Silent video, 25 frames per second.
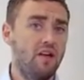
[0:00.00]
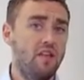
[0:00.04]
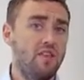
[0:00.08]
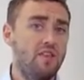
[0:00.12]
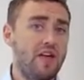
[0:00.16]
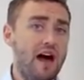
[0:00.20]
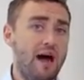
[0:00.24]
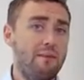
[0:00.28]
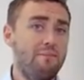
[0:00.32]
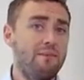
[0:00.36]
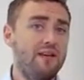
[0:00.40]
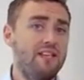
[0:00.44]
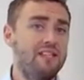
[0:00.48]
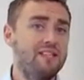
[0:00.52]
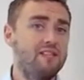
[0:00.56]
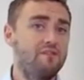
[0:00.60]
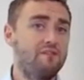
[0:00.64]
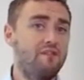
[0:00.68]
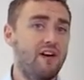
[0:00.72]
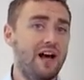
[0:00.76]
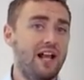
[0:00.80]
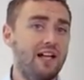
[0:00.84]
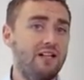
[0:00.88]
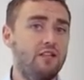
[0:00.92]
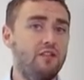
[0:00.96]
that means the
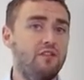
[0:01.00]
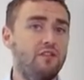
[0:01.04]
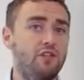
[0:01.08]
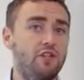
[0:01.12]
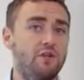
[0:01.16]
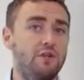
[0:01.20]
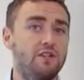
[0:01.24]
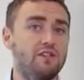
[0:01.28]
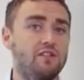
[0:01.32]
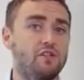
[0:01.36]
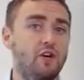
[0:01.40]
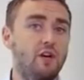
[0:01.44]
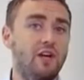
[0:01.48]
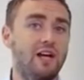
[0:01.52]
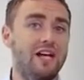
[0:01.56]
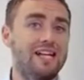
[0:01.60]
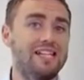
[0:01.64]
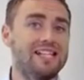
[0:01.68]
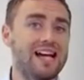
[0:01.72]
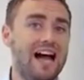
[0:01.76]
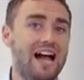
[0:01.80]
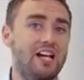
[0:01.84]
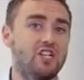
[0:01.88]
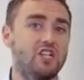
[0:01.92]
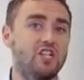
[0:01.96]
value of the US dollar is
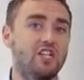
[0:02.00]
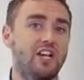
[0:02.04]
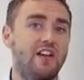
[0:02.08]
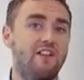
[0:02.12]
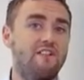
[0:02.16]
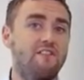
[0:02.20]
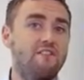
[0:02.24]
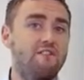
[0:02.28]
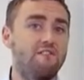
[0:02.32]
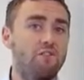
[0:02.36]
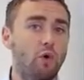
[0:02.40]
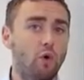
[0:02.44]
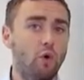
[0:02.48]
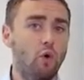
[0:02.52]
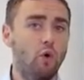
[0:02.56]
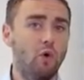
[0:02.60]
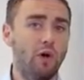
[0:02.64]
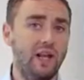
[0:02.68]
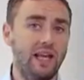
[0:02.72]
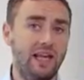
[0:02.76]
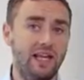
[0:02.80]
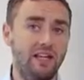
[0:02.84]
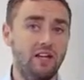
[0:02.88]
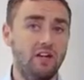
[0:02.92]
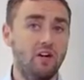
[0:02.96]
actually
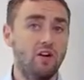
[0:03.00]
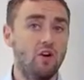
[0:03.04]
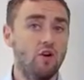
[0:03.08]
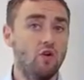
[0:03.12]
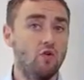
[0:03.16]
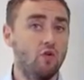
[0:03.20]
falling